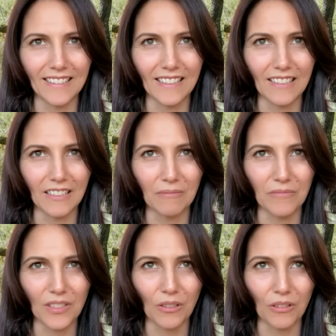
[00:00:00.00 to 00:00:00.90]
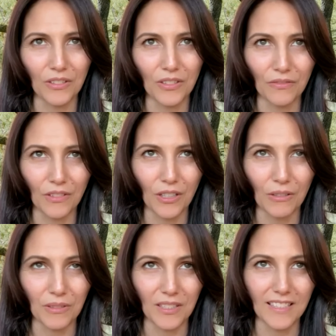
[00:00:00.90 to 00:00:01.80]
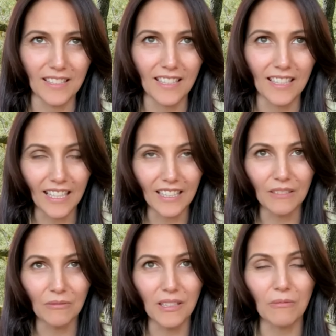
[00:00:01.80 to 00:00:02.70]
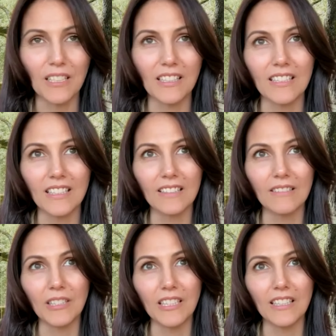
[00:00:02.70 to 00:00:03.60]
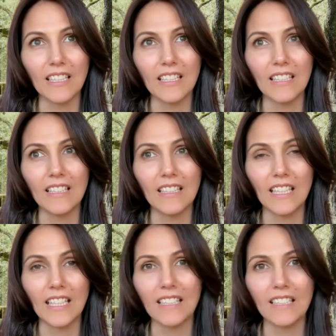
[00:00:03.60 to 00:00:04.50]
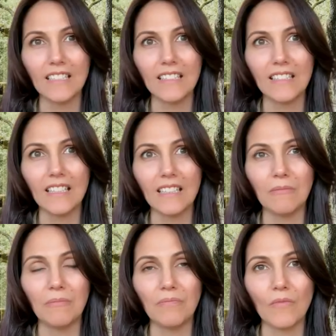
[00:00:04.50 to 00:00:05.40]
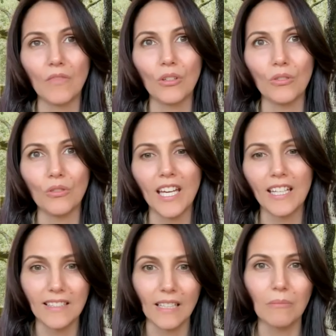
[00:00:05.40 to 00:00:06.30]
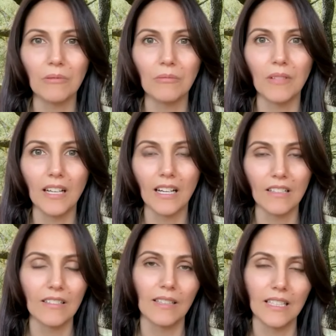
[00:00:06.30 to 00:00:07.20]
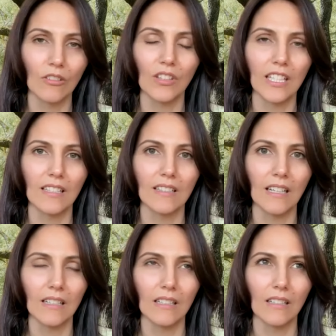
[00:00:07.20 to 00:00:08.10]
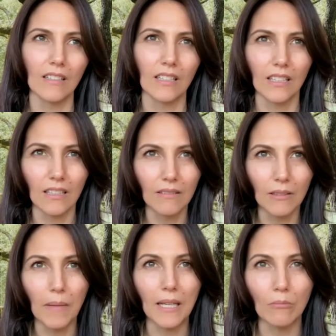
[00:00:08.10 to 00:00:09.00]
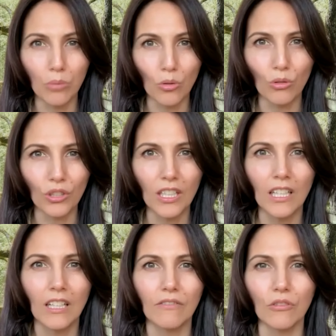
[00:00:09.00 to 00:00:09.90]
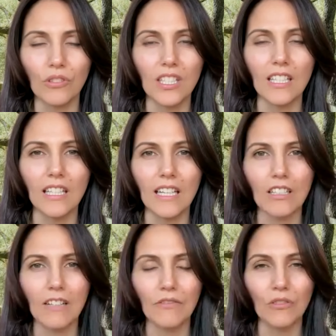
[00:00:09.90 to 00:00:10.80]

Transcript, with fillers: so I was connected with one of the ladies who heads up is on the I think the main board for the